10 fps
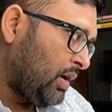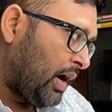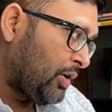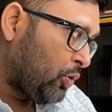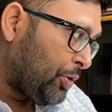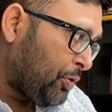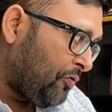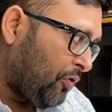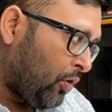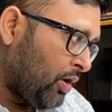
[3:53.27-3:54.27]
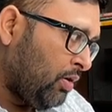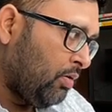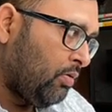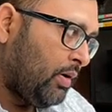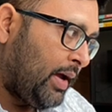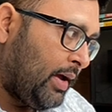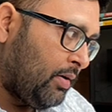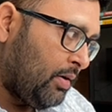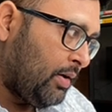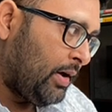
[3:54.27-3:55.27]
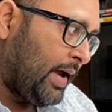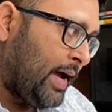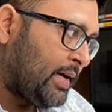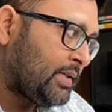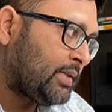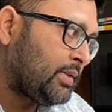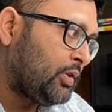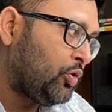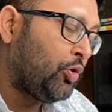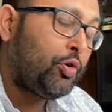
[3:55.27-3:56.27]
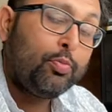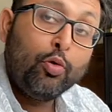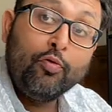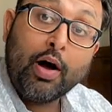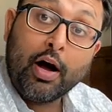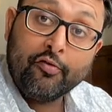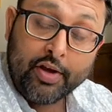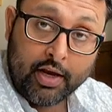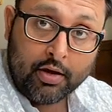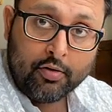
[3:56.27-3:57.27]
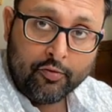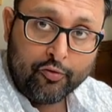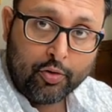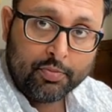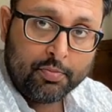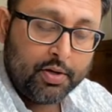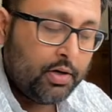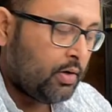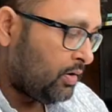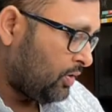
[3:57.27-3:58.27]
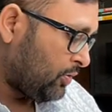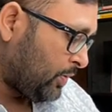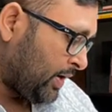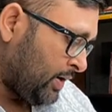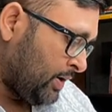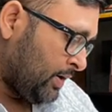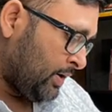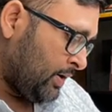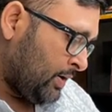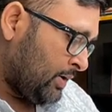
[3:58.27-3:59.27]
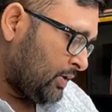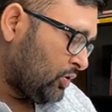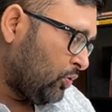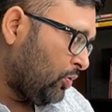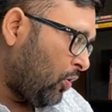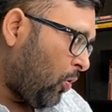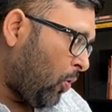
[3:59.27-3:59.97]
to fall as you're going to move away from the mean, right? So